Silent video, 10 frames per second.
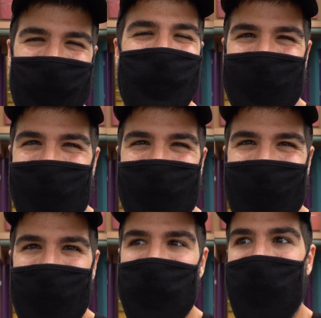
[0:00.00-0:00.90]
once you get
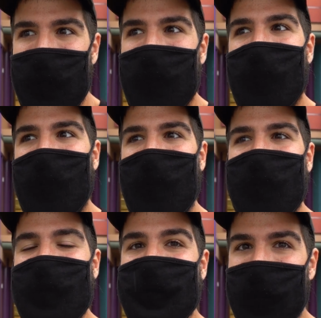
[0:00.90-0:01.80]
there, but
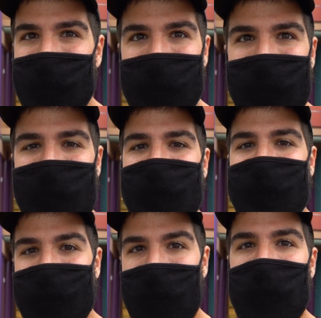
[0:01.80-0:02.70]
it definitely
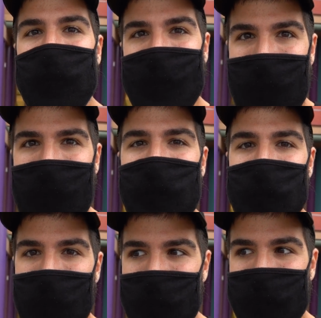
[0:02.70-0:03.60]
slows down the
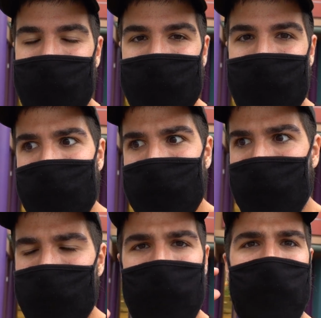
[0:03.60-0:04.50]
process. It
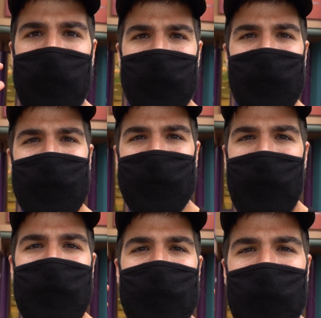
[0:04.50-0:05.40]
took up every
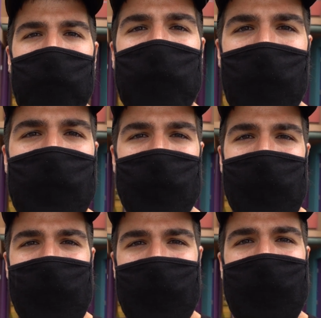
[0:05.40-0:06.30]
fiber of my
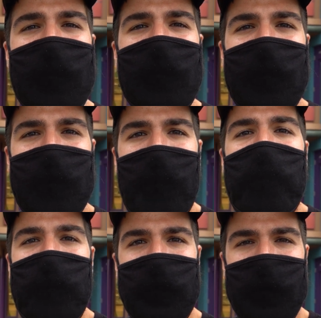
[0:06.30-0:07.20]
being
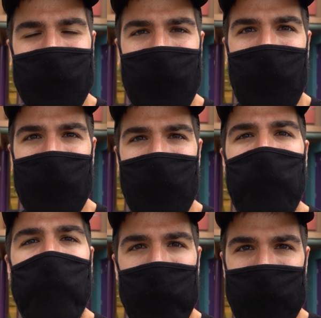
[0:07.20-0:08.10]
not to fill up
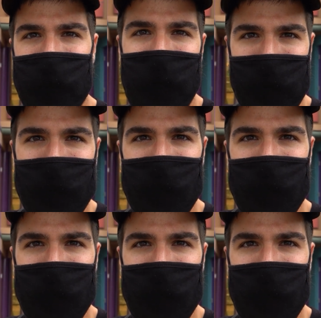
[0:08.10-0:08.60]
all the available